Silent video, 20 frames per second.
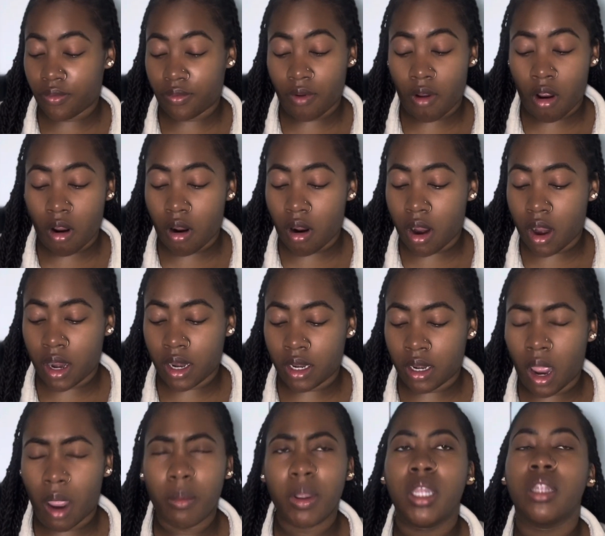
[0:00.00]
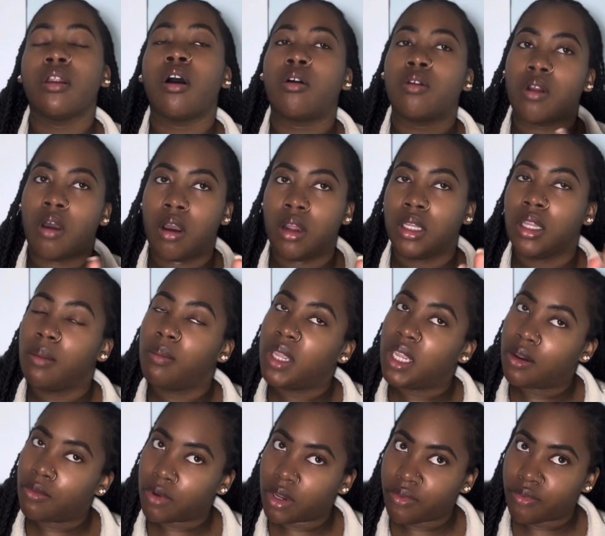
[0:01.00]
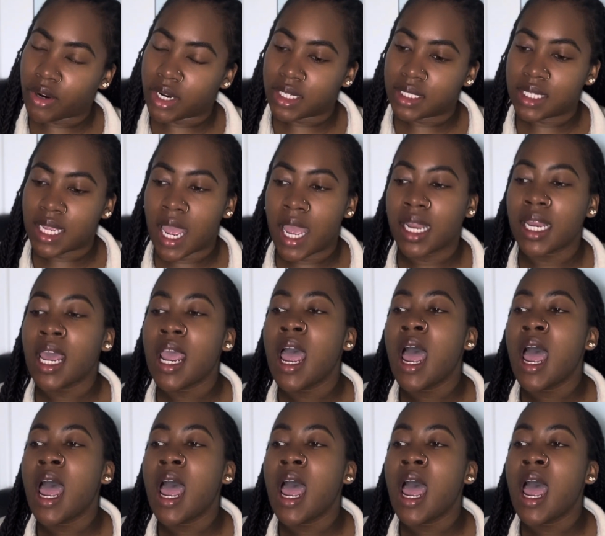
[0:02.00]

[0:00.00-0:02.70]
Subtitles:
on, hold on, let me rephrase that.